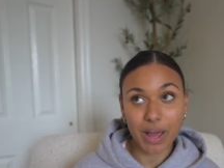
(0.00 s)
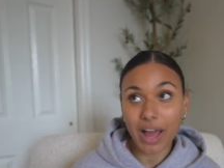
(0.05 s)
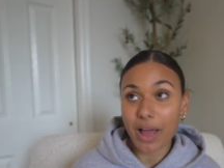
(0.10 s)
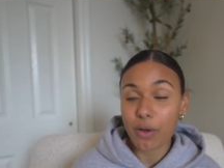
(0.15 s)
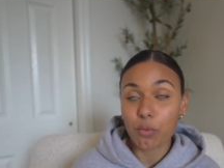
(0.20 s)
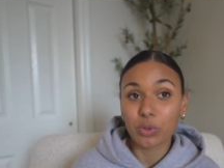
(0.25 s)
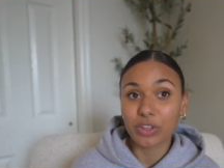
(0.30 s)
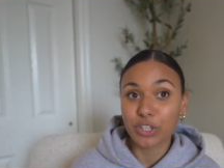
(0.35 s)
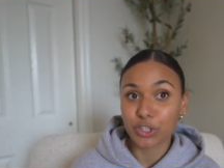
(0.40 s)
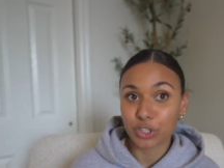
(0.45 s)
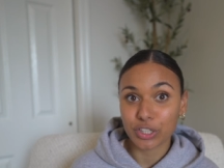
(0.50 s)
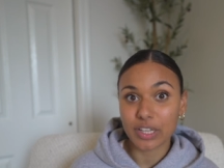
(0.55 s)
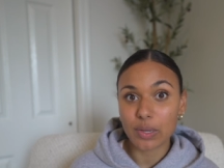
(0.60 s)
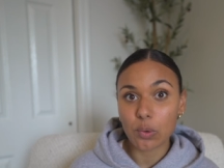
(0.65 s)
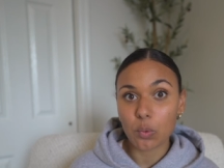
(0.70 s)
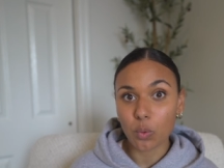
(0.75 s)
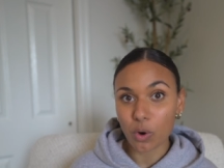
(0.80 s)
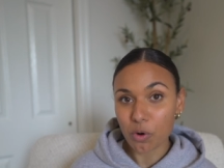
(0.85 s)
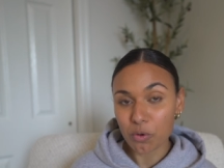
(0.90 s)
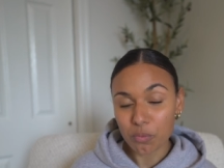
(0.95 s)
I literally
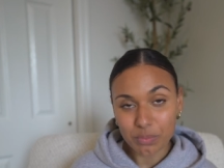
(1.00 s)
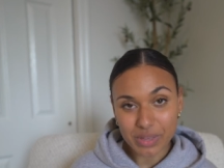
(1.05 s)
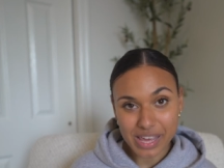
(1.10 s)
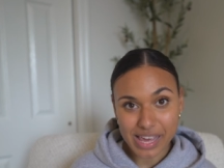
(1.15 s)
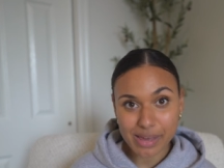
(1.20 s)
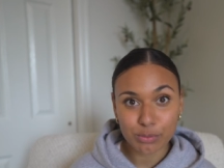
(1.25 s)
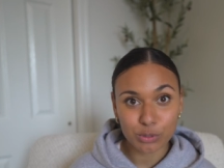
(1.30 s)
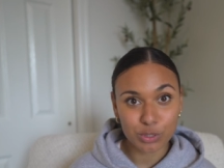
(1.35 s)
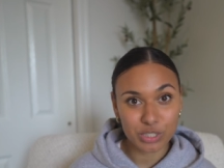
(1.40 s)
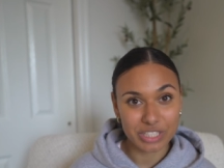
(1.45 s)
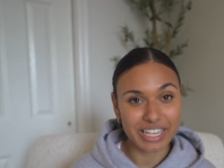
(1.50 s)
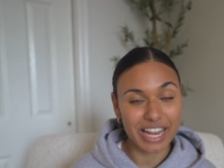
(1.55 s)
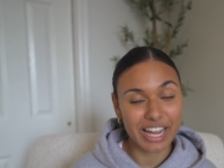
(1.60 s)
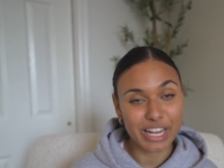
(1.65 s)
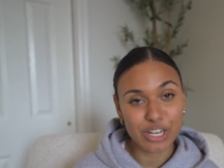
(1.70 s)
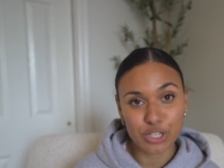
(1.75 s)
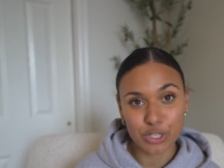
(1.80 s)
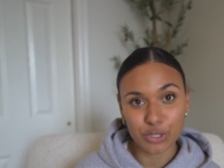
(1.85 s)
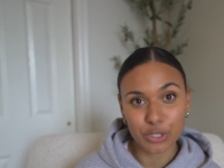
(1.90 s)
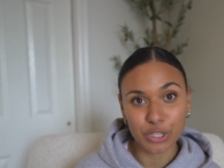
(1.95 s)
won't be able to
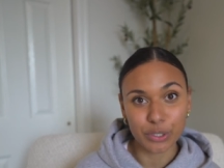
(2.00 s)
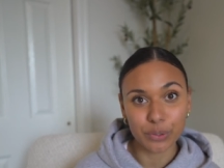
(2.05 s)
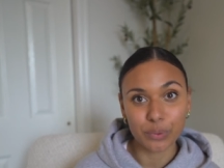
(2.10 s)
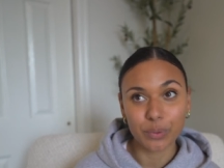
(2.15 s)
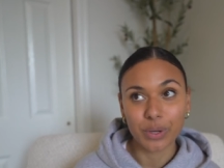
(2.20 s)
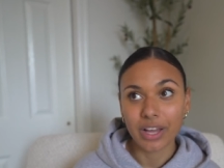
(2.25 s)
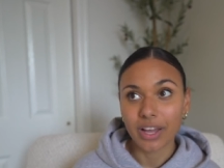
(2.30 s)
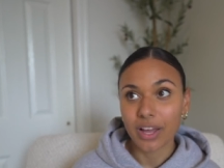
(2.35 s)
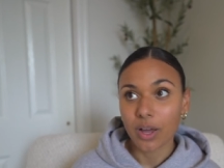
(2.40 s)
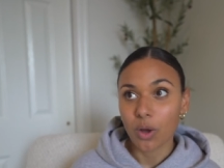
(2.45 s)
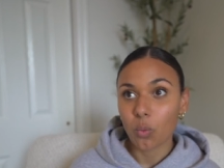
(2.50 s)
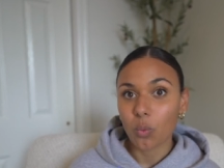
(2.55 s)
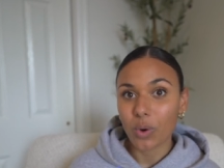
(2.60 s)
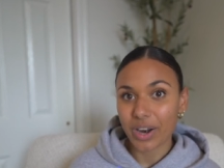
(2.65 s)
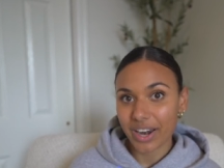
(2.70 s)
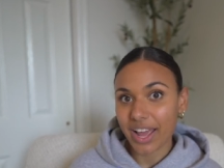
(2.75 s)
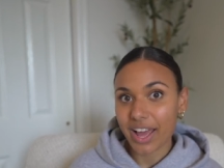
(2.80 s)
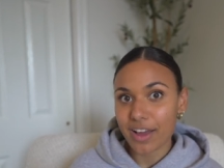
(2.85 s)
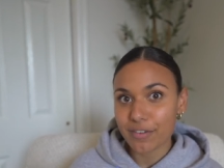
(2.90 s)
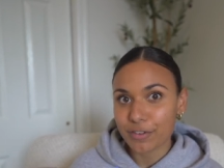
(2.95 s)
tend to you
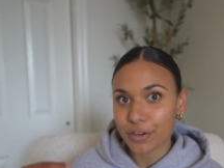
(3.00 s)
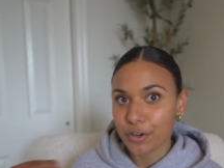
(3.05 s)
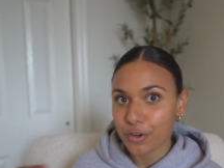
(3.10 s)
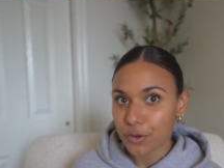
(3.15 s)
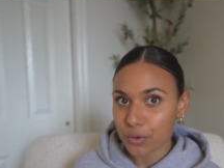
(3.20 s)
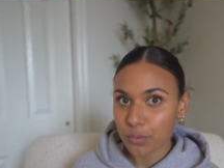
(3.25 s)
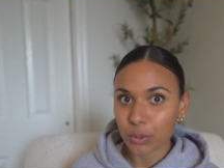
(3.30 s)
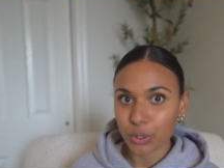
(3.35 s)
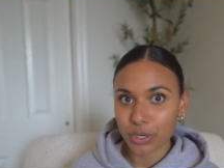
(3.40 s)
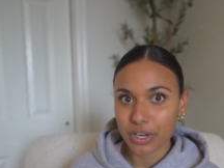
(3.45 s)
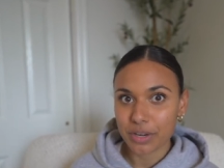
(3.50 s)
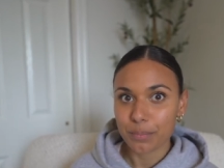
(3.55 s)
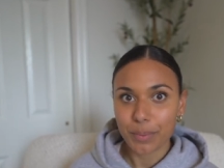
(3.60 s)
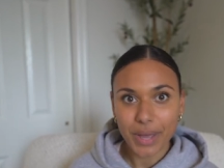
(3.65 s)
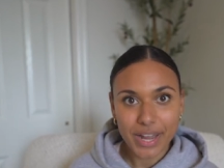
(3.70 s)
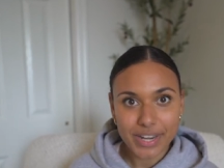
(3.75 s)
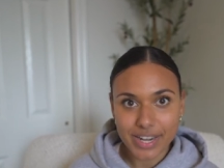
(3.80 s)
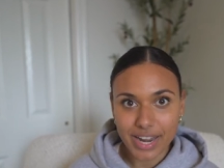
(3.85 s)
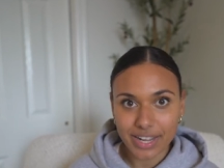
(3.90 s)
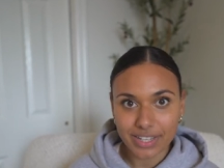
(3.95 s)
when I have a newborn in
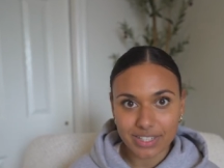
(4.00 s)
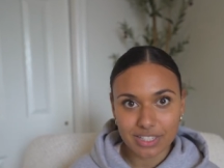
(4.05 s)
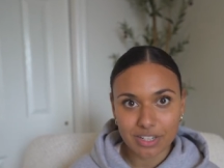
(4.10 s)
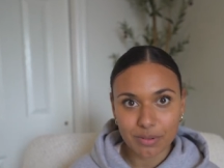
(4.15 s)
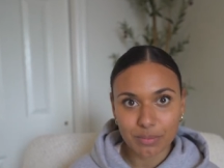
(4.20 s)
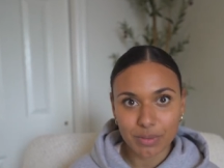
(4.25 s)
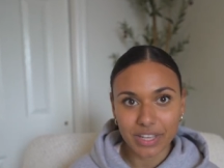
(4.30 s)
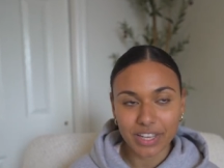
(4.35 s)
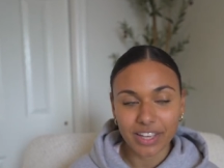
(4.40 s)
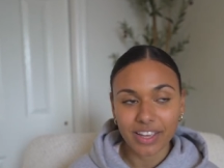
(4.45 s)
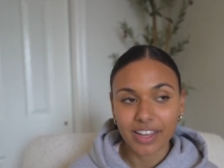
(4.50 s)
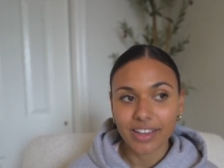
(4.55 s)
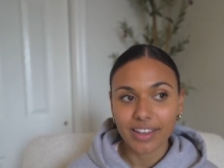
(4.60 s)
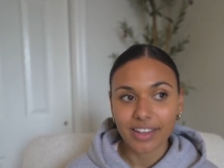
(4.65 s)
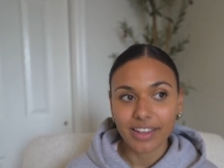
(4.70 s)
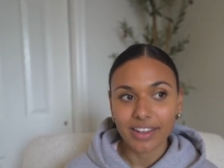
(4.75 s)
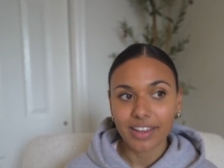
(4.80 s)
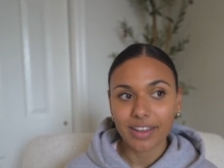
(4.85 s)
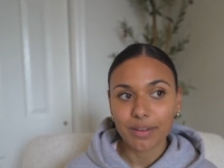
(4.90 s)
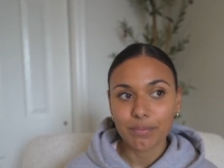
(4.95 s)
bed next to me
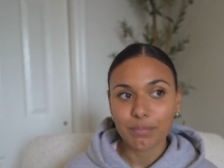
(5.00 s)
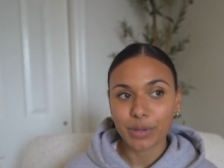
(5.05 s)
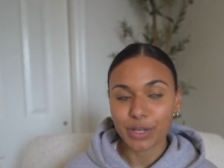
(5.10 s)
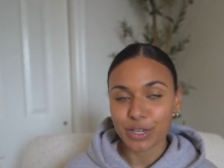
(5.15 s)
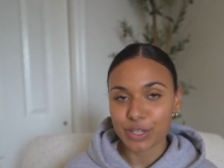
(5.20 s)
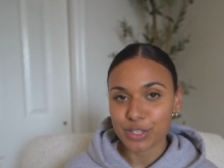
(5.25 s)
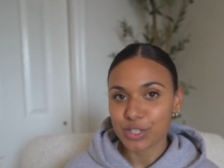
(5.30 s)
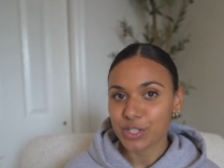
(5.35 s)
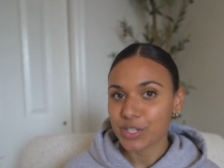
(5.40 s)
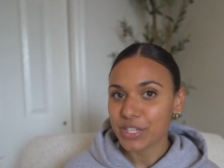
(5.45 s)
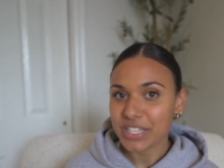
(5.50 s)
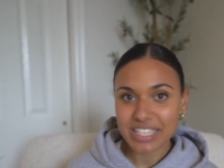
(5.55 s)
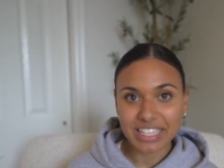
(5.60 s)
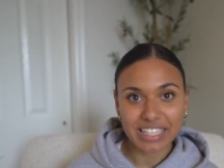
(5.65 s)
because she's